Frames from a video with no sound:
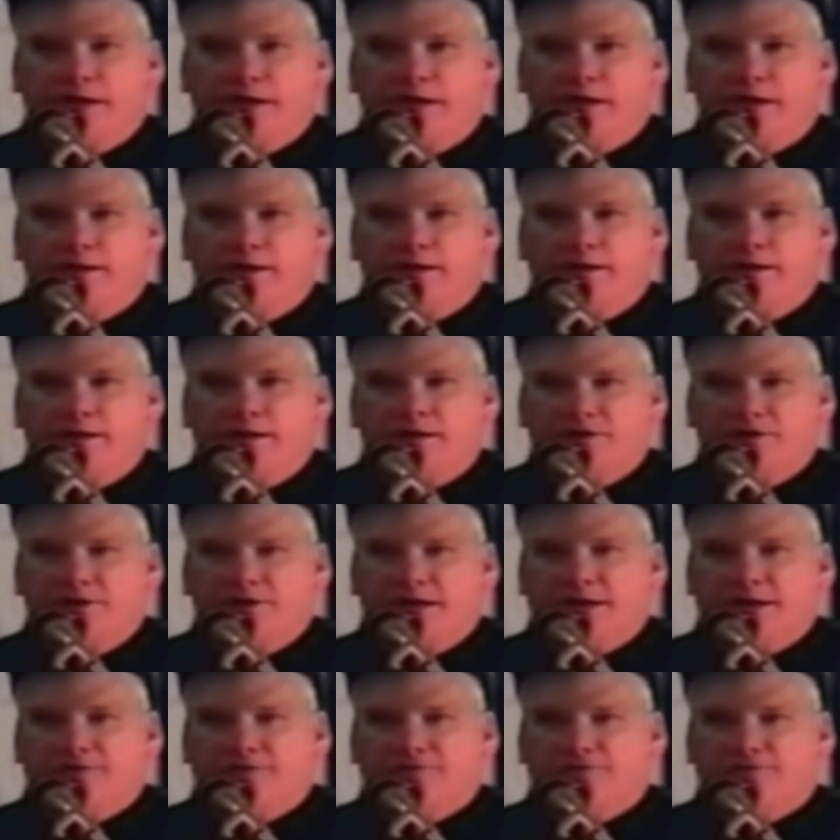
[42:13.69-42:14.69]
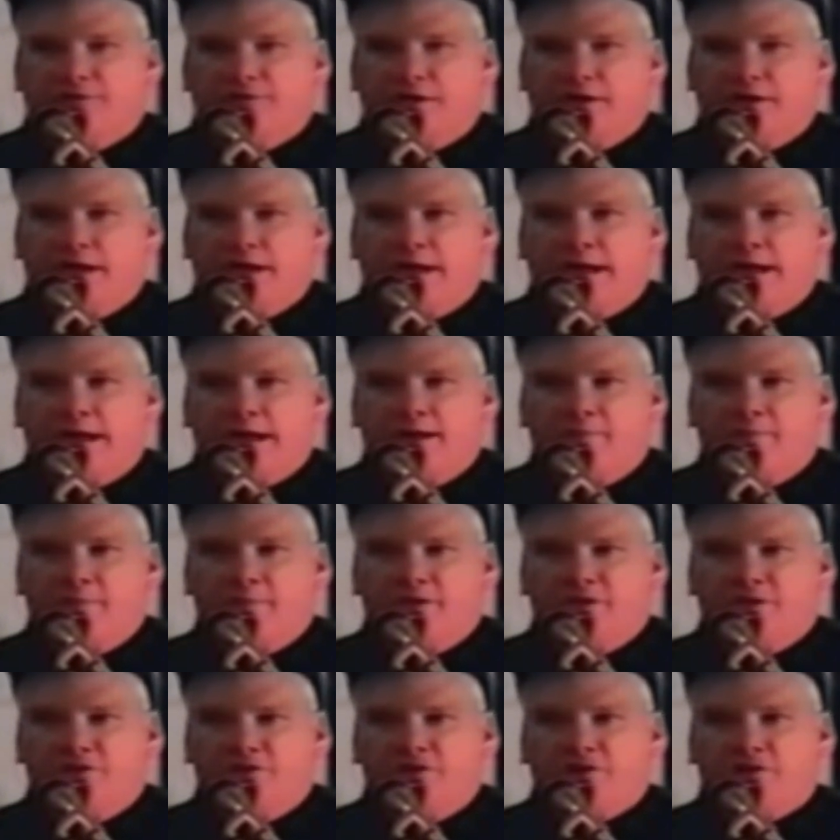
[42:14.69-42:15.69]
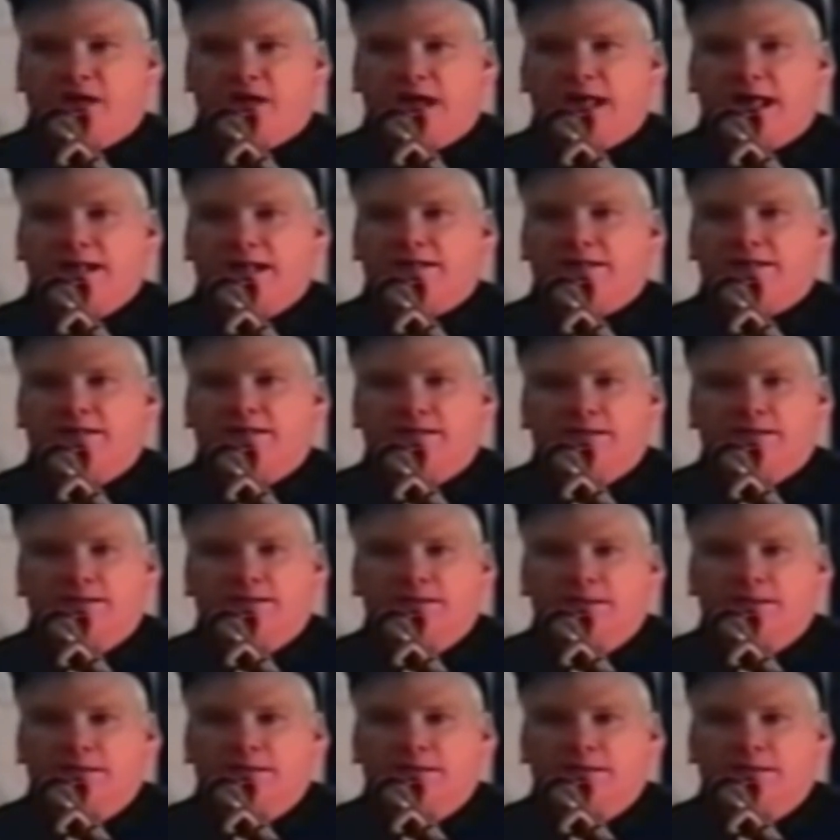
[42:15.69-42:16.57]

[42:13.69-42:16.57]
and they can attest that I have been shot.